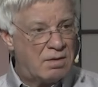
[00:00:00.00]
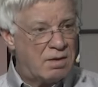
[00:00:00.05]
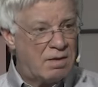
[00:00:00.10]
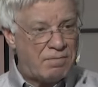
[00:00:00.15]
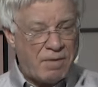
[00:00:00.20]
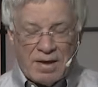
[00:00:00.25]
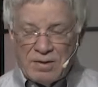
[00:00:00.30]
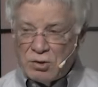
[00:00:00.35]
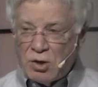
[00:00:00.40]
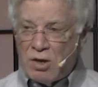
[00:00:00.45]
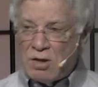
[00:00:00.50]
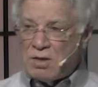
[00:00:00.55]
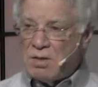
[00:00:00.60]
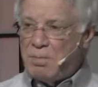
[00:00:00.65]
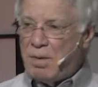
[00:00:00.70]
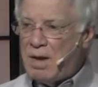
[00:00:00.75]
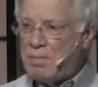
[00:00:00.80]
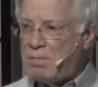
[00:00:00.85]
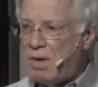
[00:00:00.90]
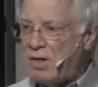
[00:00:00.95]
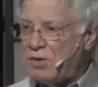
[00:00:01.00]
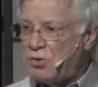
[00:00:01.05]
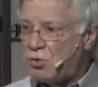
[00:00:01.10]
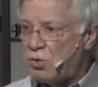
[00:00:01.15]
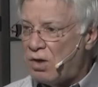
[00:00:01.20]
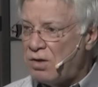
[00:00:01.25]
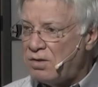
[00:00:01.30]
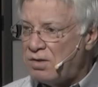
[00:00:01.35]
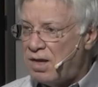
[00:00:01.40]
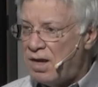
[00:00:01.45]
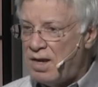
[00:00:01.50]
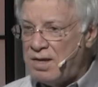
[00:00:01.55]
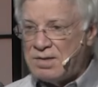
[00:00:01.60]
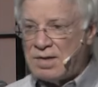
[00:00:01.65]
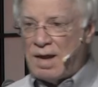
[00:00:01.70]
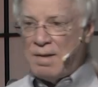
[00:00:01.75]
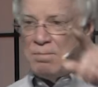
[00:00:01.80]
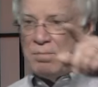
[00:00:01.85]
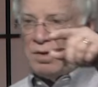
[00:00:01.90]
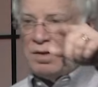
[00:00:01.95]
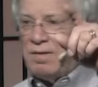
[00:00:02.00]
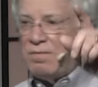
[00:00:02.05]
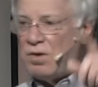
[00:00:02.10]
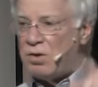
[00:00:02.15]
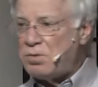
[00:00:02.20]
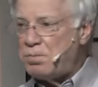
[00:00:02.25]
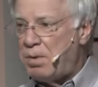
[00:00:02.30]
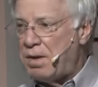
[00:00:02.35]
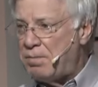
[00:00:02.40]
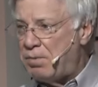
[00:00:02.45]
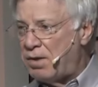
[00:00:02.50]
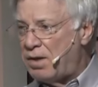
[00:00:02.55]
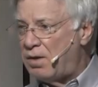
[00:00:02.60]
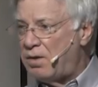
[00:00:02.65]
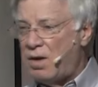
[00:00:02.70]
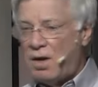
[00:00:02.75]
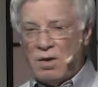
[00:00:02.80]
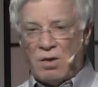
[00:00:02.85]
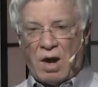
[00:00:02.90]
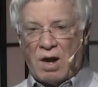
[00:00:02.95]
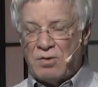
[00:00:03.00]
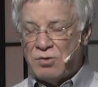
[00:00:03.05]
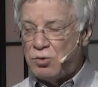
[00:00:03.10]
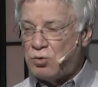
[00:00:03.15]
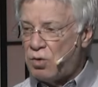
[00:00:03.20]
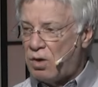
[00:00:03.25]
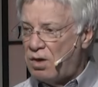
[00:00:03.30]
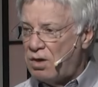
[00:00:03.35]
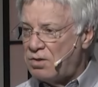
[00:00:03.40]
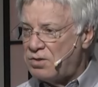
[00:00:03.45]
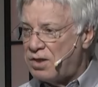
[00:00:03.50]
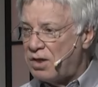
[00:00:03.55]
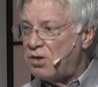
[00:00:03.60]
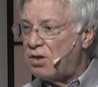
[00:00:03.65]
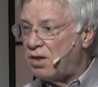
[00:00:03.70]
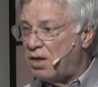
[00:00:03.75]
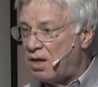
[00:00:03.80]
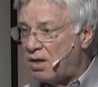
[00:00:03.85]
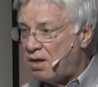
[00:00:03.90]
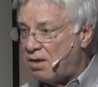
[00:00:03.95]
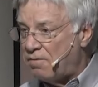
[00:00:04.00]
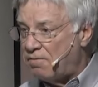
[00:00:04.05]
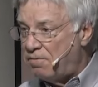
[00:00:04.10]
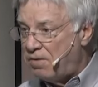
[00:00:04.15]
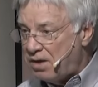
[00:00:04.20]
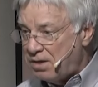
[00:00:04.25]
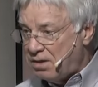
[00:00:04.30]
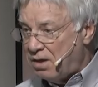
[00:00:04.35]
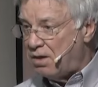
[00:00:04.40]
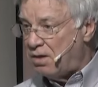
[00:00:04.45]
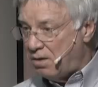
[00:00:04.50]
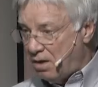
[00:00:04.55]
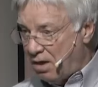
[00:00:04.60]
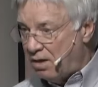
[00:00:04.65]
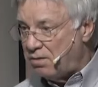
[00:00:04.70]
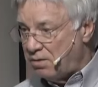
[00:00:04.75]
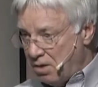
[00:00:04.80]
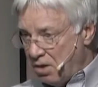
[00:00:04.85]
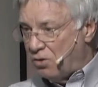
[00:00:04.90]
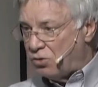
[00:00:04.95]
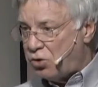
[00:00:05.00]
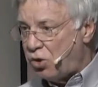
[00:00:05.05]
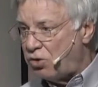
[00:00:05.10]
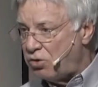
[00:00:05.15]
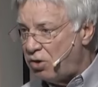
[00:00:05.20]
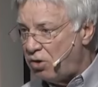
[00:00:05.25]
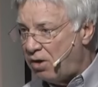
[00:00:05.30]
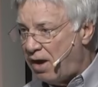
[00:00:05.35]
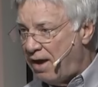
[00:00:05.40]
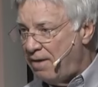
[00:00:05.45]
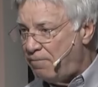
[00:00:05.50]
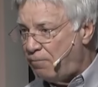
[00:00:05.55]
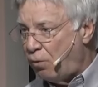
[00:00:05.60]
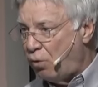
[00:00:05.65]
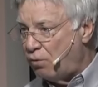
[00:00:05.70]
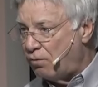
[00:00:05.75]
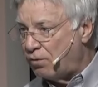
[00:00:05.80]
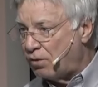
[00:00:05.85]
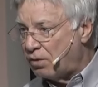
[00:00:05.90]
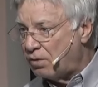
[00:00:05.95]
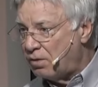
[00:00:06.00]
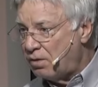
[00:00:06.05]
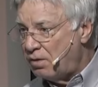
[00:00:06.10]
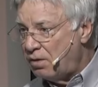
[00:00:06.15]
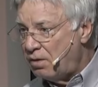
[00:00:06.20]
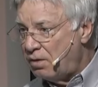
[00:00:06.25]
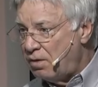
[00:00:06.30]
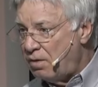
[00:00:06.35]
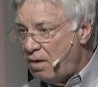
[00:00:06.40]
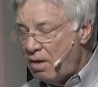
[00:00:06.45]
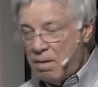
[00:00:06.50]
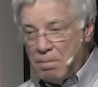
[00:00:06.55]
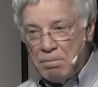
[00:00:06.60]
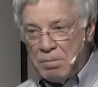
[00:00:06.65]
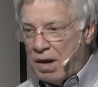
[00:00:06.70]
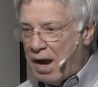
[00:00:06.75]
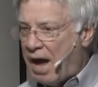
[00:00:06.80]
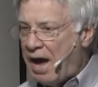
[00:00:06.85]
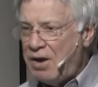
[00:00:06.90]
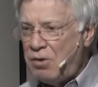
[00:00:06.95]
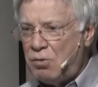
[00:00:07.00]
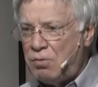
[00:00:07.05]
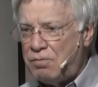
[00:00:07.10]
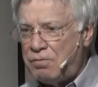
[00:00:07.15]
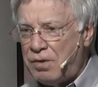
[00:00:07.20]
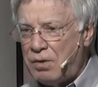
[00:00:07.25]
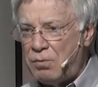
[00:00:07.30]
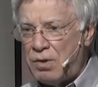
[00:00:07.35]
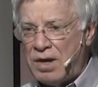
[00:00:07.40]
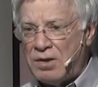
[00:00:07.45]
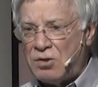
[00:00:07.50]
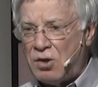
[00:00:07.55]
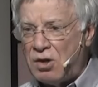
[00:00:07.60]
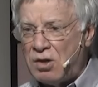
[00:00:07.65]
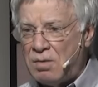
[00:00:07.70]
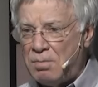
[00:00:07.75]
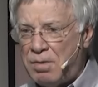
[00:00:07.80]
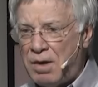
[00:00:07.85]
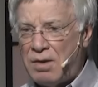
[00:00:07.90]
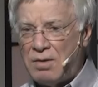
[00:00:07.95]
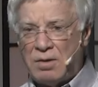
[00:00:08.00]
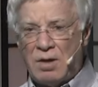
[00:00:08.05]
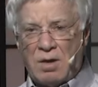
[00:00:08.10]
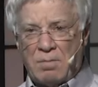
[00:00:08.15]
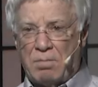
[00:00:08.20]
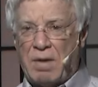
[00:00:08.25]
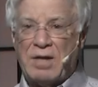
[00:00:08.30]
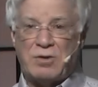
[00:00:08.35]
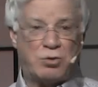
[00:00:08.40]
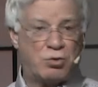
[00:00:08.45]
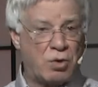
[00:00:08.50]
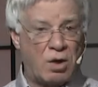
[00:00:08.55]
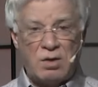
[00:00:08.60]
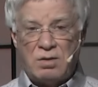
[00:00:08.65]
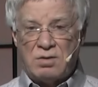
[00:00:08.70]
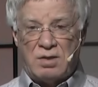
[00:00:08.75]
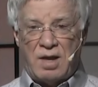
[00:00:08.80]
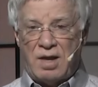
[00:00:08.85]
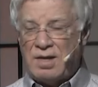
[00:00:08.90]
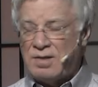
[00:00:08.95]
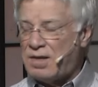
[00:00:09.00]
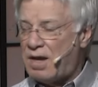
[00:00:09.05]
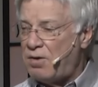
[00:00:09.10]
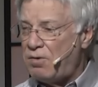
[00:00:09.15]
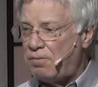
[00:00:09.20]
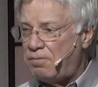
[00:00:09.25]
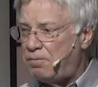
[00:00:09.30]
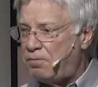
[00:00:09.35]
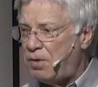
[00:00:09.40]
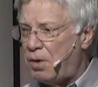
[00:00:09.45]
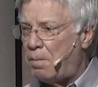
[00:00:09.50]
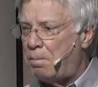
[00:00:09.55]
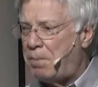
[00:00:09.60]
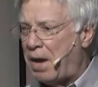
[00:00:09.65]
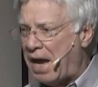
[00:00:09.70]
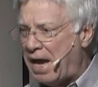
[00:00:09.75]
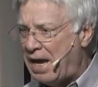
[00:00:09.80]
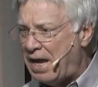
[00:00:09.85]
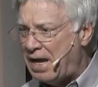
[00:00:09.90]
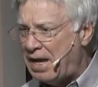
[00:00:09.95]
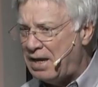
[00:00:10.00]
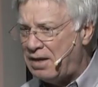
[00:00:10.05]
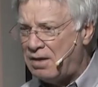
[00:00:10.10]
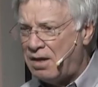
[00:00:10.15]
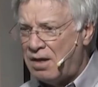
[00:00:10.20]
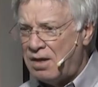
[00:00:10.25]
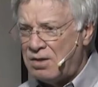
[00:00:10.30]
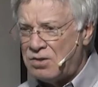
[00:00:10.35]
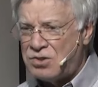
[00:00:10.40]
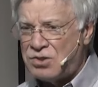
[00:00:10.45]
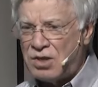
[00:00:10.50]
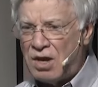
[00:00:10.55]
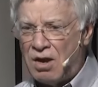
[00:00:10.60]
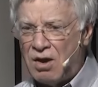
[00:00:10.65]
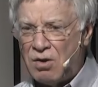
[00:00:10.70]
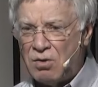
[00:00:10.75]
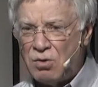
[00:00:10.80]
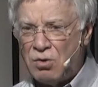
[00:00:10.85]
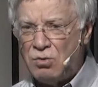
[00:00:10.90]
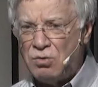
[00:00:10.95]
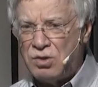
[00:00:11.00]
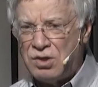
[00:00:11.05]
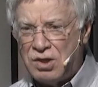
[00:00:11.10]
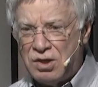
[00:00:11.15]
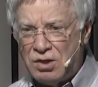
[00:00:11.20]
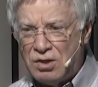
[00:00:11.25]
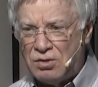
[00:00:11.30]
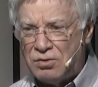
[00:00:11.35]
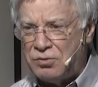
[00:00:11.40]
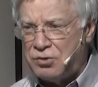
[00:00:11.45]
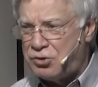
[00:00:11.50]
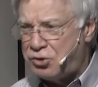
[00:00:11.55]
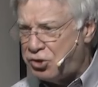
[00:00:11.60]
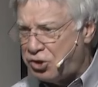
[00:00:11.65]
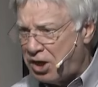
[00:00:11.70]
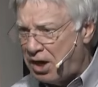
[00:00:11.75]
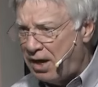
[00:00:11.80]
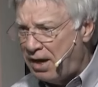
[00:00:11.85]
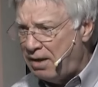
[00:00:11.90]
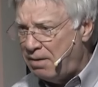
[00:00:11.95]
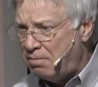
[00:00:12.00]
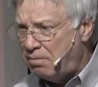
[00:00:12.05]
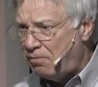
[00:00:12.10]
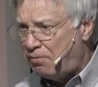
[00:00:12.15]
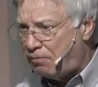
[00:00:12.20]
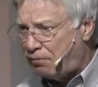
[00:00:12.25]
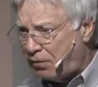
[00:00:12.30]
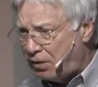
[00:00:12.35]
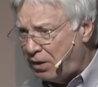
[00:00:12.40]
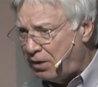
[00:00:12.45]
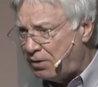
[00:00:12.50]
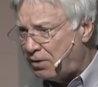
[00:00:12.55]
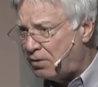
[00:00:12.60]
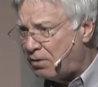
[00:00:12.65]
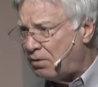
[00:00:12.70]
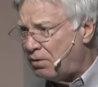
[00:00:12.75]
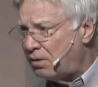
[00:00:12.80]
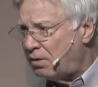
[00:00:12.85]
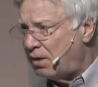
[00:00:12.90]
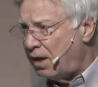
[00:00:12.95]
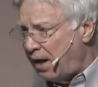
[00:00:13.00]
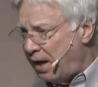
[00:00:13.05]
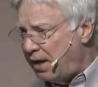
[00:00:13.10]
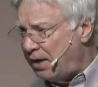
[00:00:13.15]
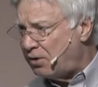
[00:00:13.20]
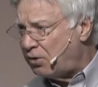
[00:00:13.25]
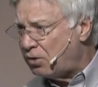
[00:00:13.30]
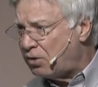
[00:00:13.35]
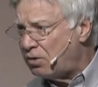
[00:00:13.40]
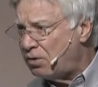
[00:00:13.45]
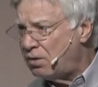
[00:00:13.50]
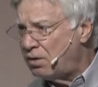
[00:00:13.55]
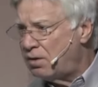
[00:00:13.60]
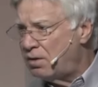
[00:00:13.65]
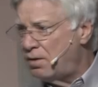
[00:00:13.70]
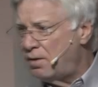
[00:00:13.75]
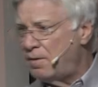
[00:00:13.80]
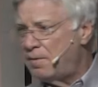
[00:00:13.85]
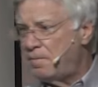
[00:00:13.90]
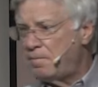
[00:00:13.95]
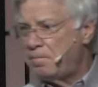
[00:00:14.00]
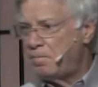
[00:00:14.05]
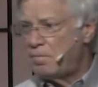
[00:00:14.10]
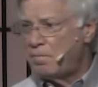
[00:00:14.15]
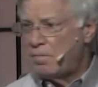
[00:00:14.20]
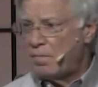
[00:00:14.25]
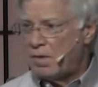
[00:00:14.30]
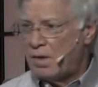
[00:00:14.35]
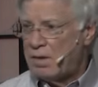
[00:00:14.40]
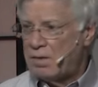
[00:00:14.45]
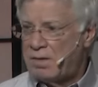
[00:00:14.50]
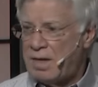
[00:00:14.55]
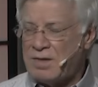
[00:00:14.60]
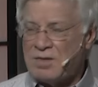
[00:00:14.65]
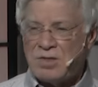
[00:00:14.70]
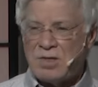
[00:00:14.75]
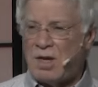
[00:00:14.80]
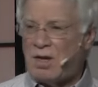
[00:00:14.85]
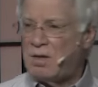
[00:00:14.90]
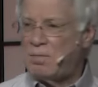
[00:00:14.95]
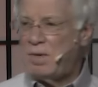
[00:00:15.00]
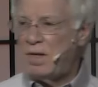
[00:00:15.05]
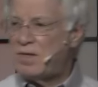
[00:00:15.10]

If I talk about my drug days, I believe there's people that on drugs that could get convicted and turn their life over. But I don't feel, when I talk about my drug days, I don't feel pain, sorrow, guilt, shame, fear, anger. That's telling